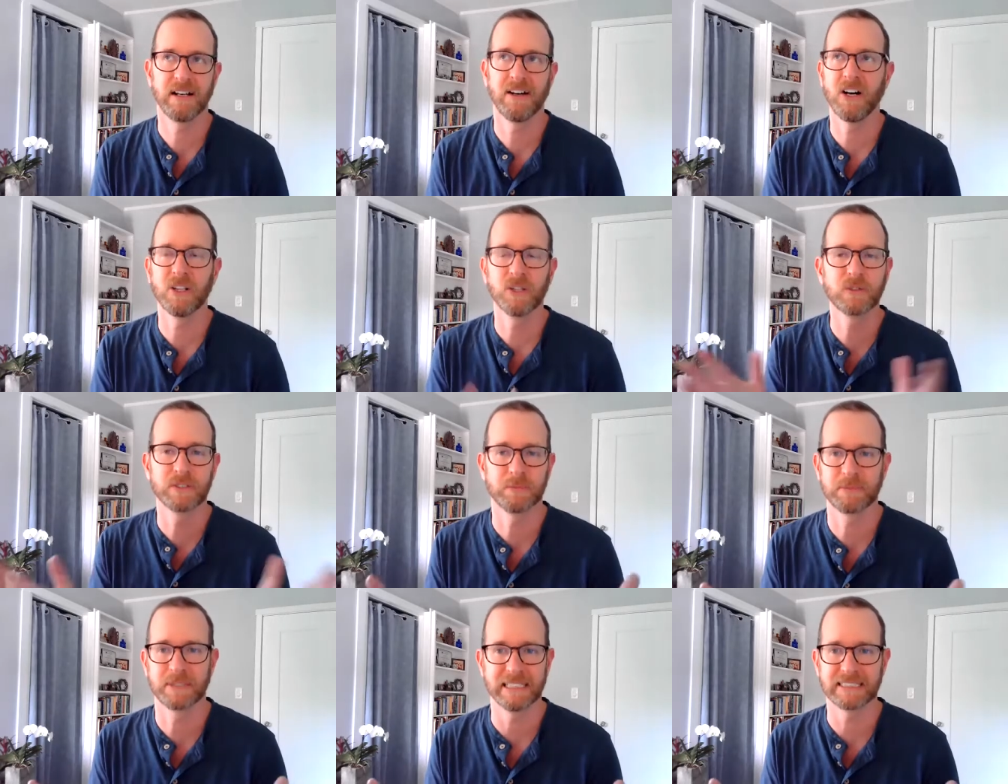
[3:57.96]
all over the
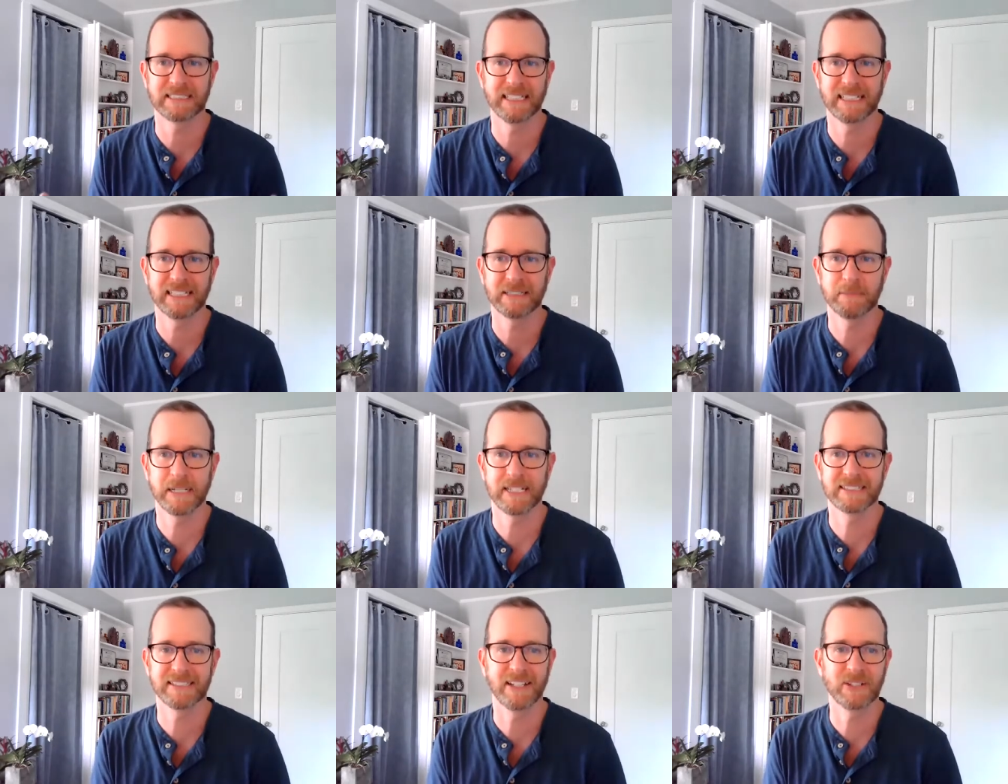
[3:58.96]
place. Like it
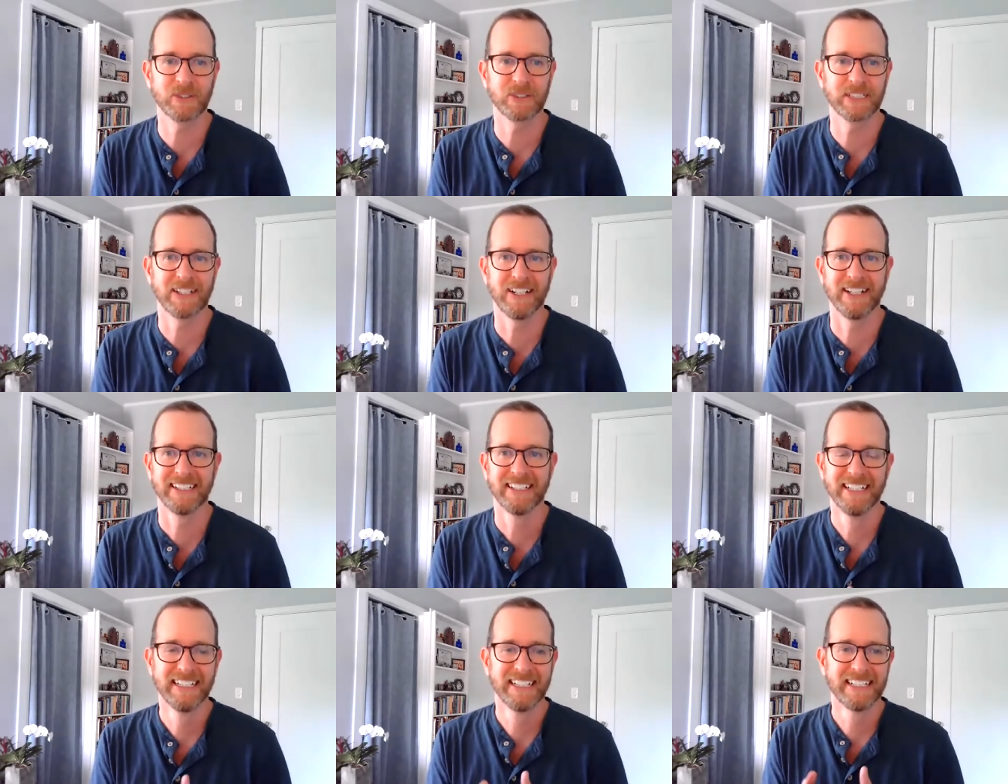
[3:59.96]
depends not only on
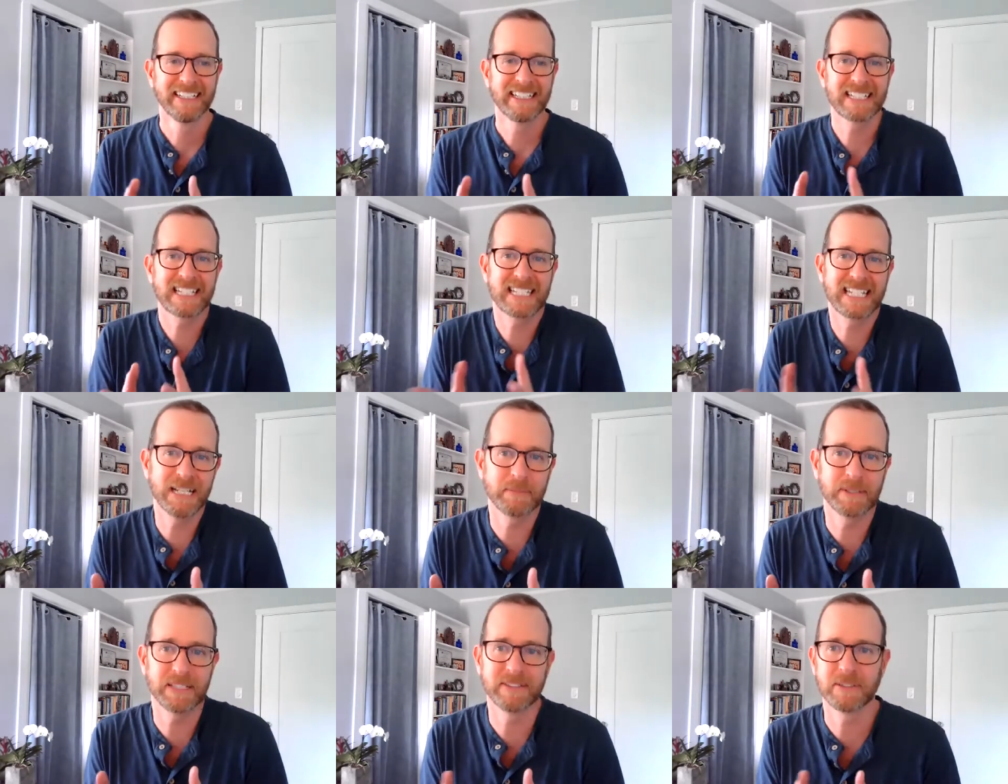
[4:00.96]
the state,
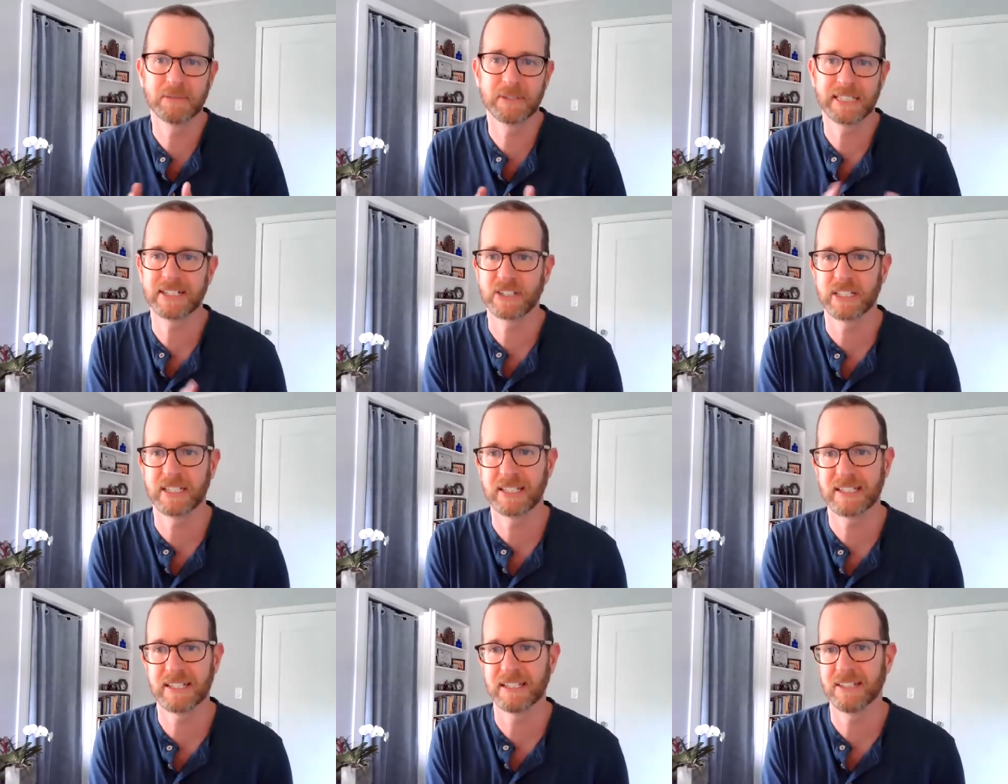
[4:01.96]
but even potentially the
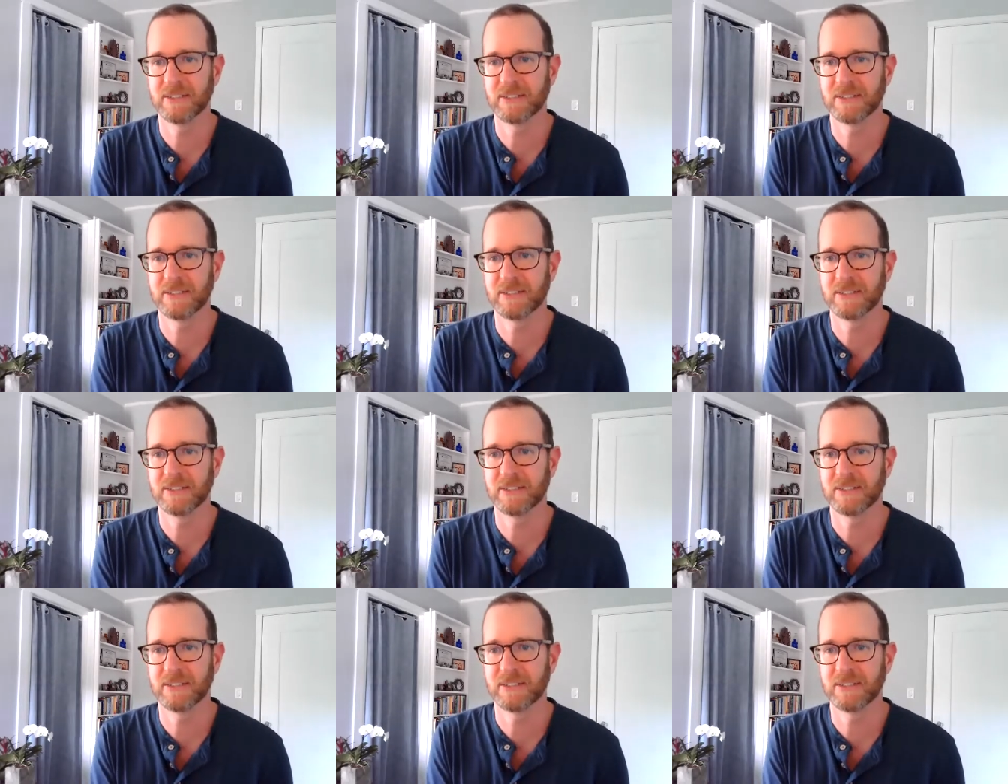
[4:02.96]
city